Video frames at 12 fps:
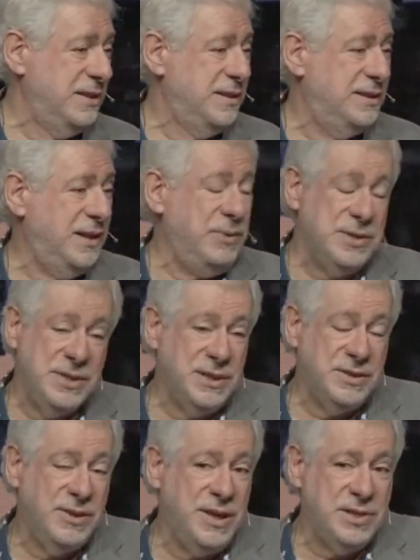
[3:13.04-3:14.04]
I wasn't a
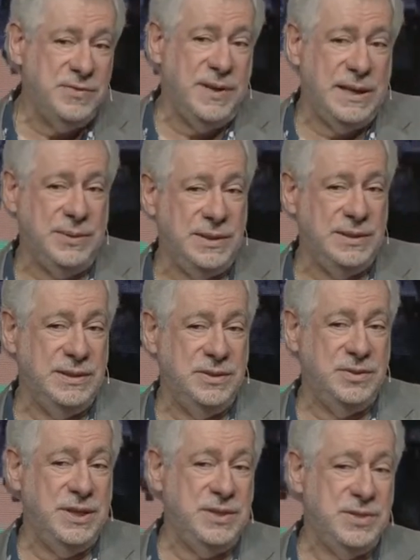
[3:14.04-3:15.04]
Christ follower.
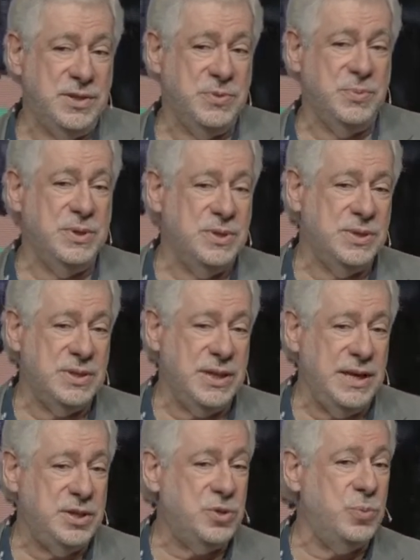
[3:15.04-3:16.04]
Jesus was
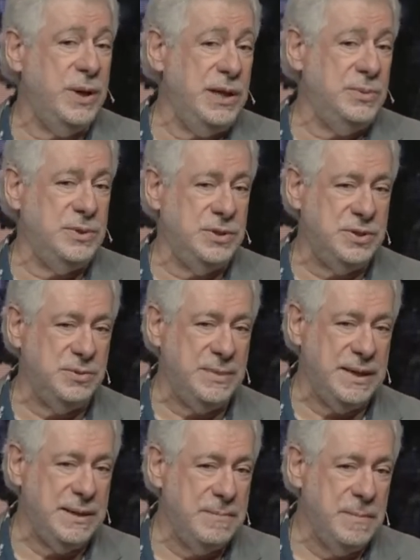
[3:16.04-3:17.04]
a swear word to
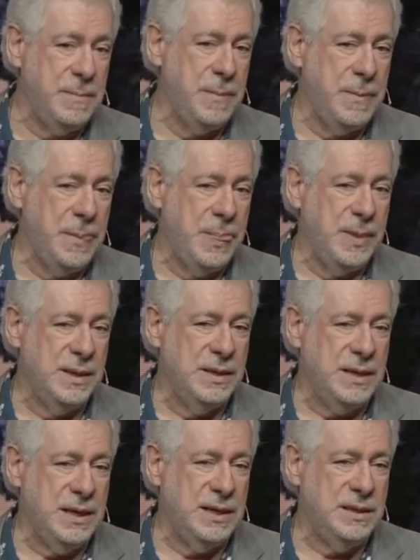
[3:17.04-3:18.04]
me.
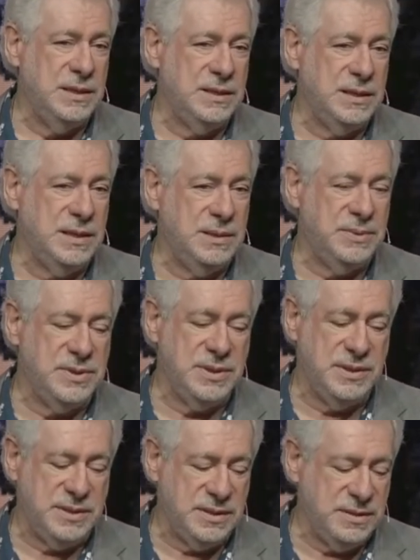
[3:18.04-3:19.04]
And I was
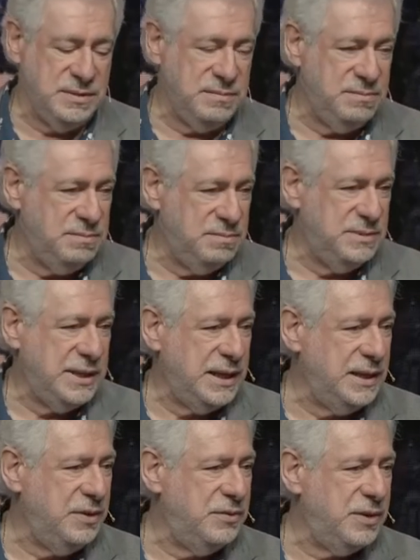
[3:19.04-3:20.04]
into
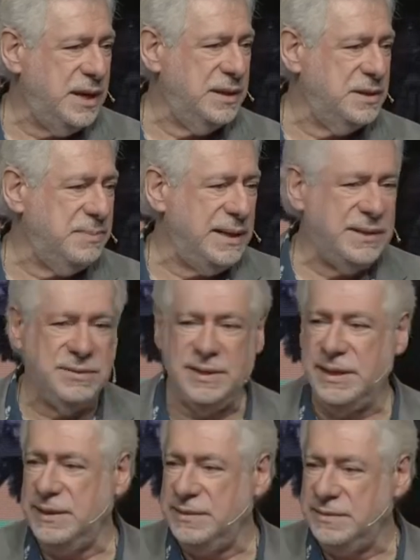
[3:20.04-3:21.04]
taking drugs,
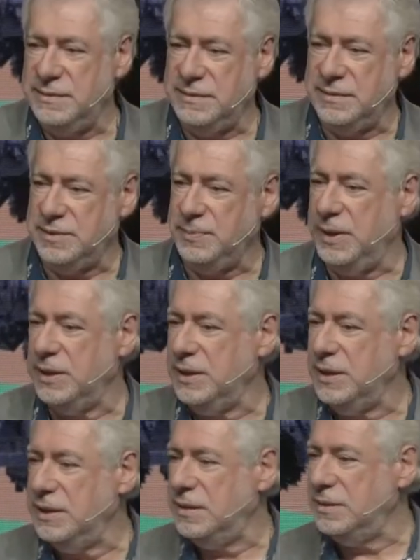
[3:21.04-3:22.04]
marijuana, and
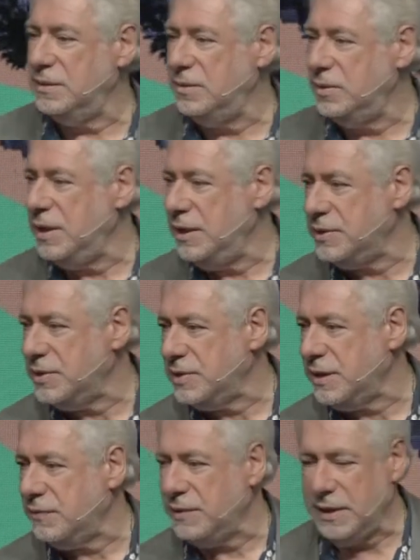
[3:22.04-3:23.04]
smoking, and all kinds of
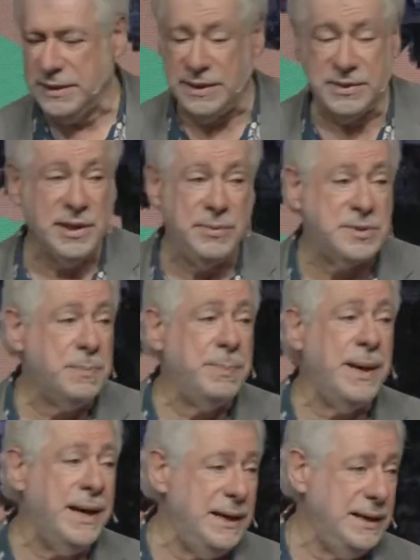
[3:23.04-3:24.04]
stuff like that. So I was a
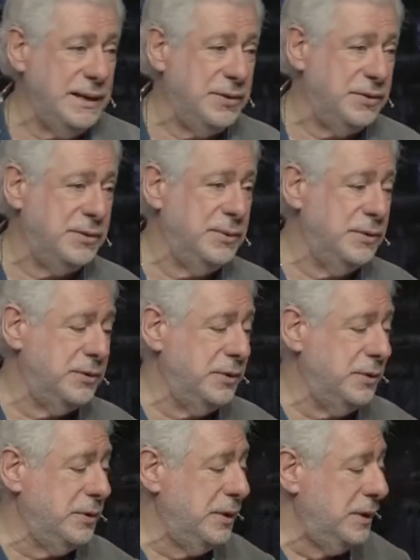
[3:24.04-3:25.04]
pagan through and
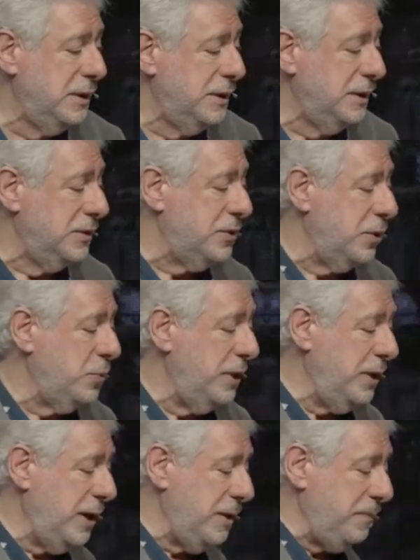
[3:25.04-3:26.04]
through. So
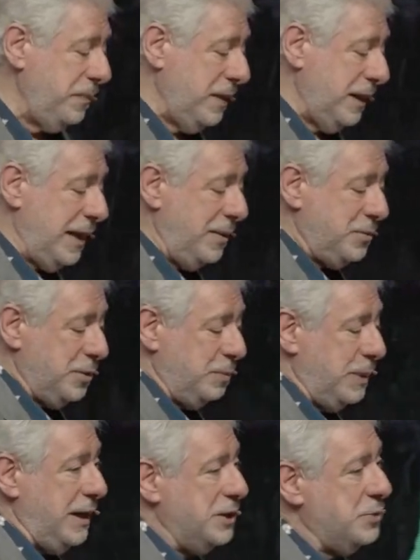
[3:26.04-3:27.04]
when I came to a
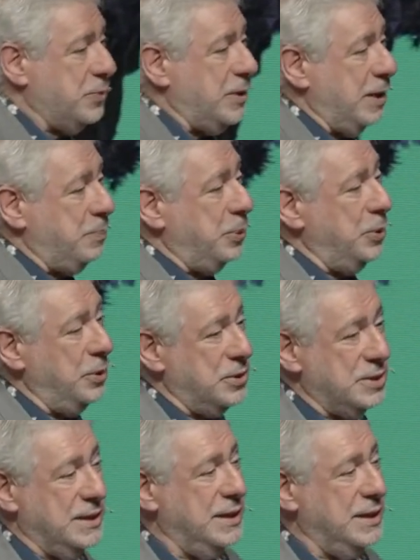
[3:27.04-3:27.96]
place where I personally